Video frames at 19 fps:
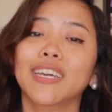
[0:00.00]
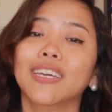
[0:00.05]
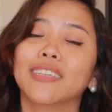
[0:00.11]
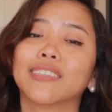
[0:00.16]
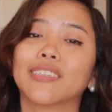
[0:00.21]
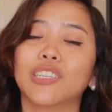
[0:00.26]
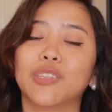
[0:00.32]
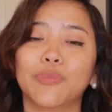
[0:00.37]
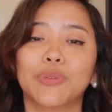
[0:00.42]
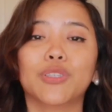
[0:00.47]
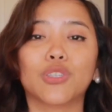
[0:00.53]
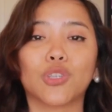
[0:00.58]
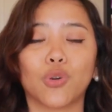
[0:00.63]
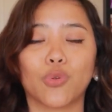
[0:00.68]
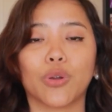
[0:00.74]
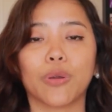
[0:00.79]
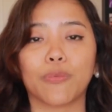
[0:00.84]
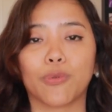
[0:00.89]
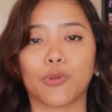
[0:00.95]
it's going to be
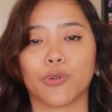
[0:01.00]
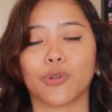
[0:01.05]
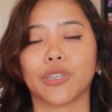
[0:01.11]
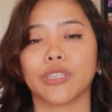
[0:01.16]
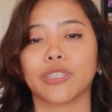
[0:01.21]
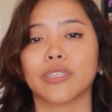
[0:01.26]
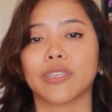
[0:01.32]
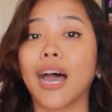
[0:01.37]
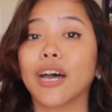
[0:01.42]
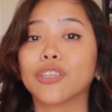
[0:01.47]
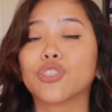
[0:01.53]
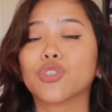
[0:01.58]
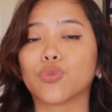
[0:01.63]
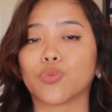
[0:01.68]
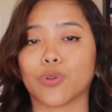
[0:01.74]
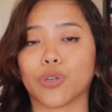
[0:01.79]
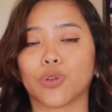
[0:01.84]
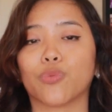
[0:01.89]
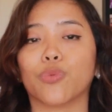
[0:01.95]
so important as
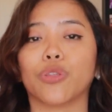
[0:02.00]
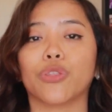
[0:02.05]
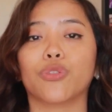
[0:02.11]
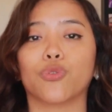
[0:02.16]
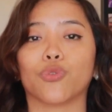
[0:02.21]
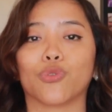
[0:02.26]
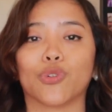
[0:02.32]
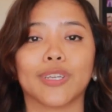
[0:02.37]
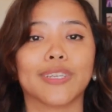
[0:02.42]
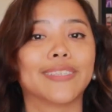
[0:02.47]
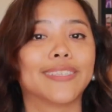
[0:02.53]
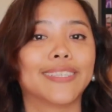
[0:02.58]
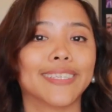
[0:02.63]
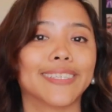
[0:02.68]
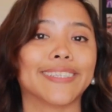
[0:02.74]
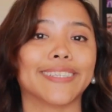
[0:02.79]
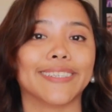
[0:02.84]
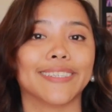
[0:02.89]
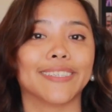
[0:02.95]
you work with your
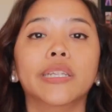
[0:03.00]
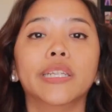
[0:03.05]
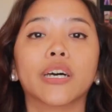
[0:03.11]
assistant.